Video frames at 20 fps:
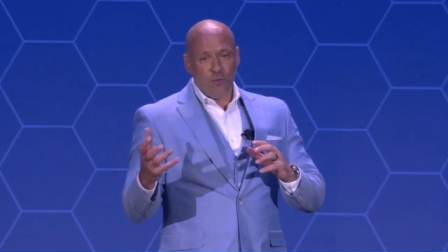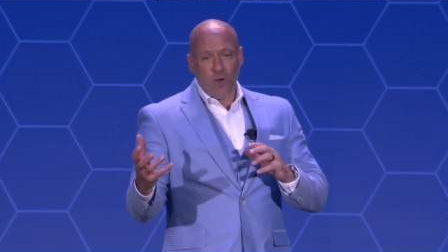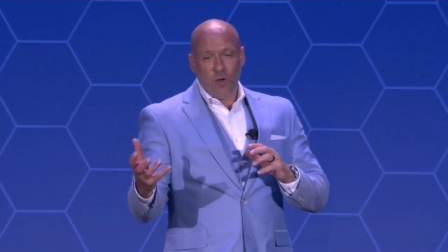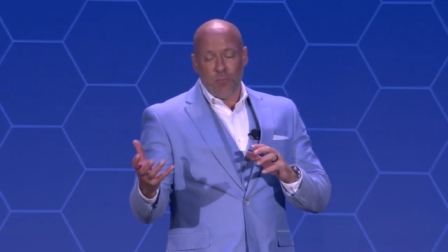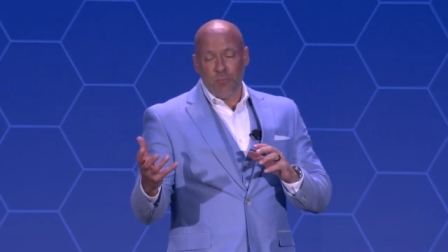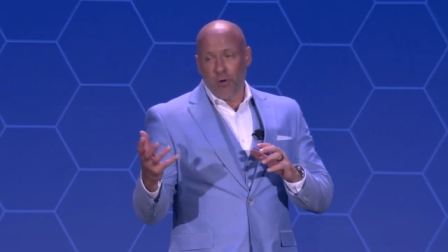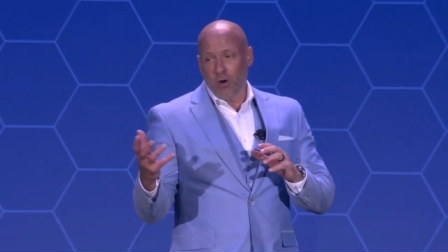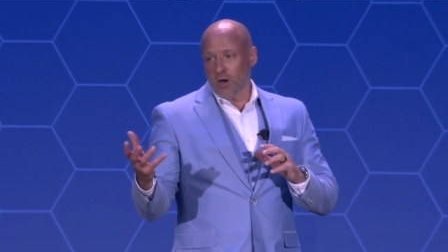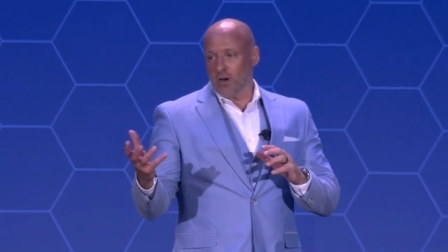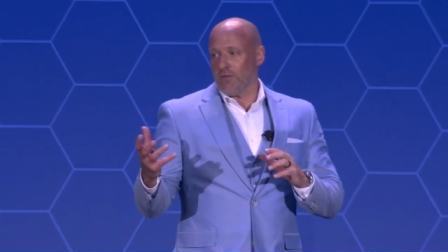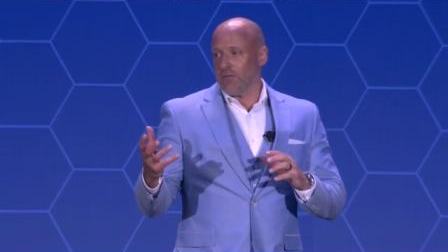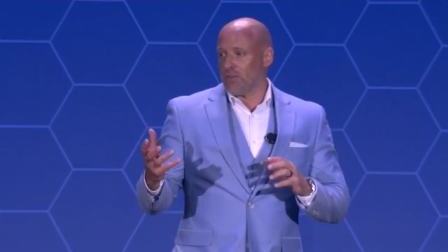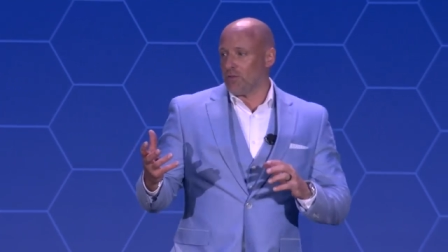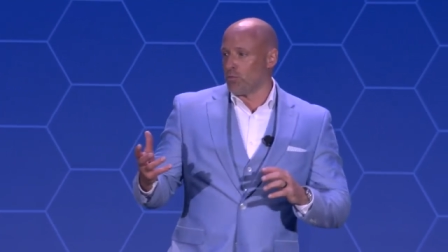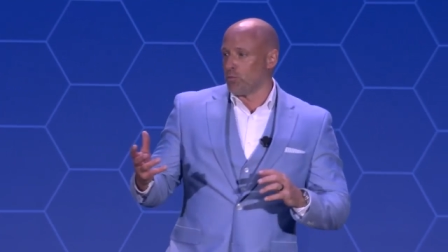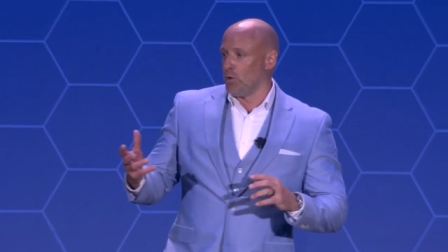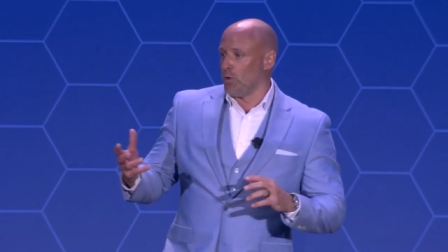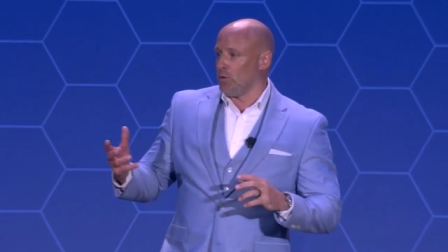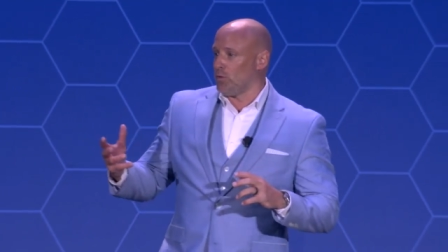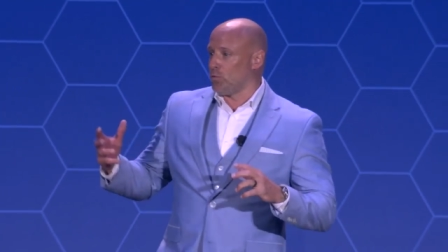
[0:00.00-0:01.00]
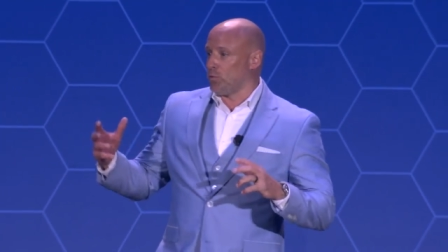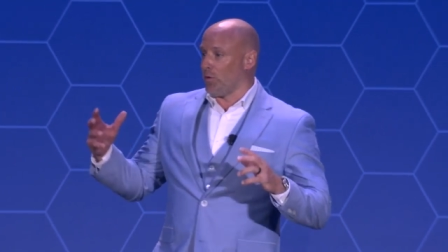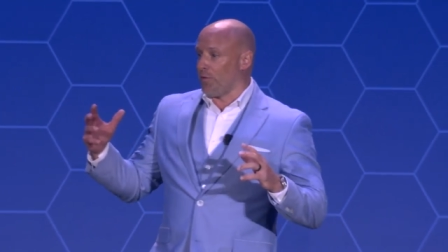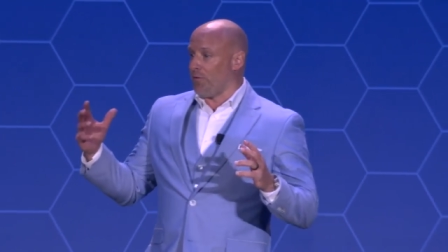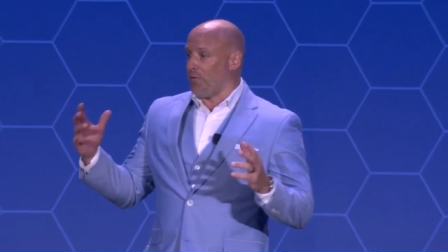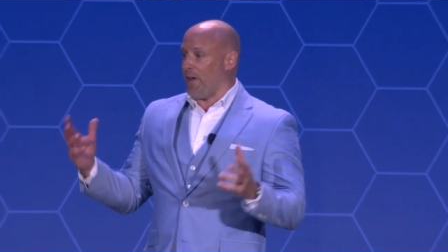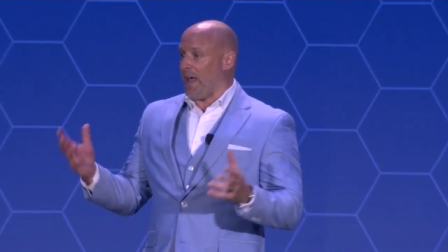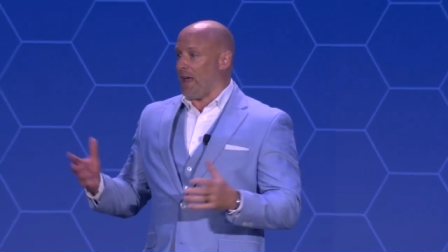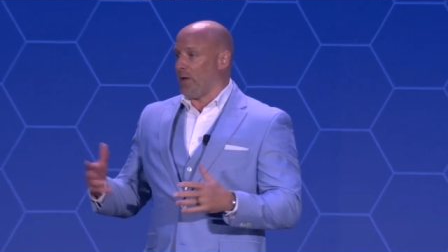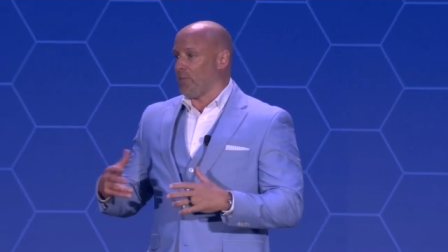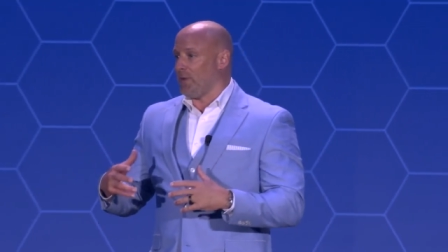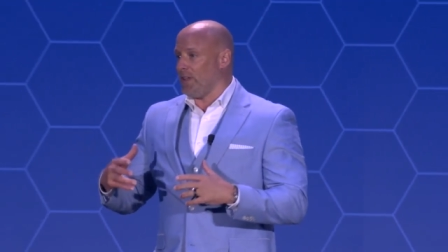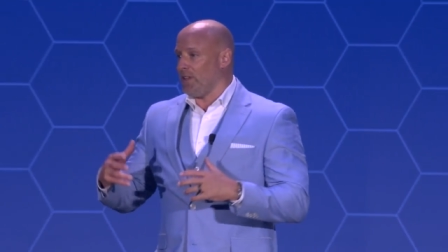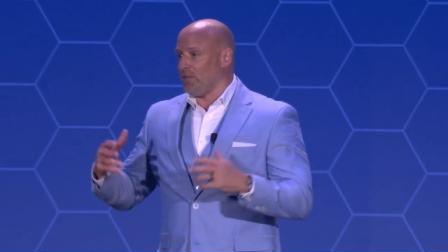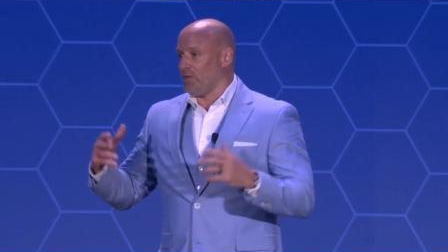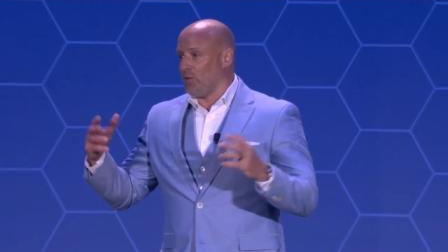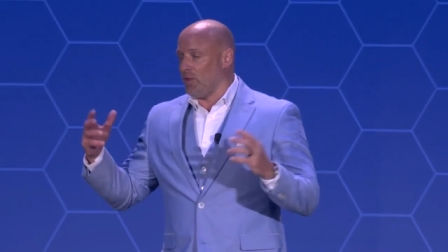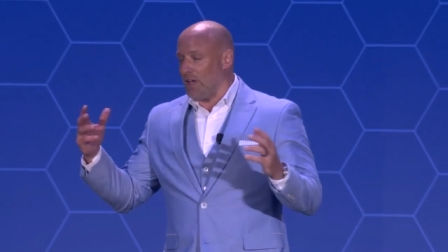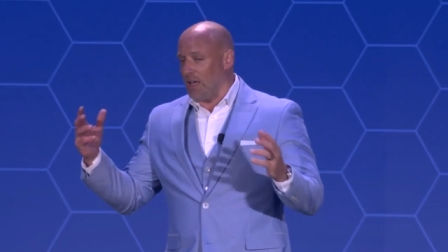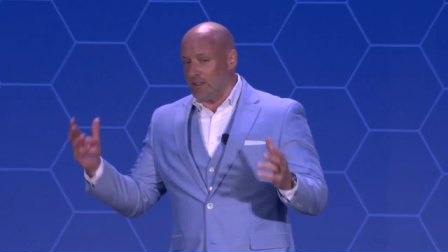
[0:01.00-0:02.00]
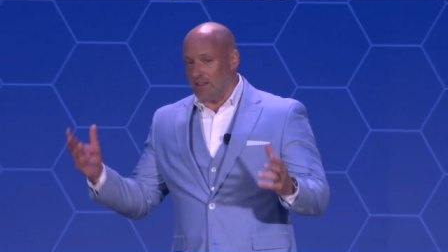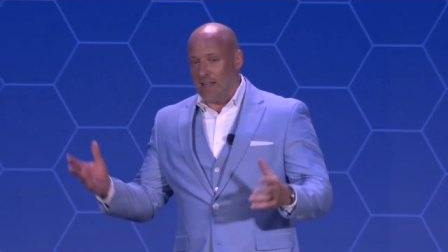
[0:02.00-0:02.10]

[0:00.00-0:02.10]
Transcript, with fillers: a part of its roots were family, so you got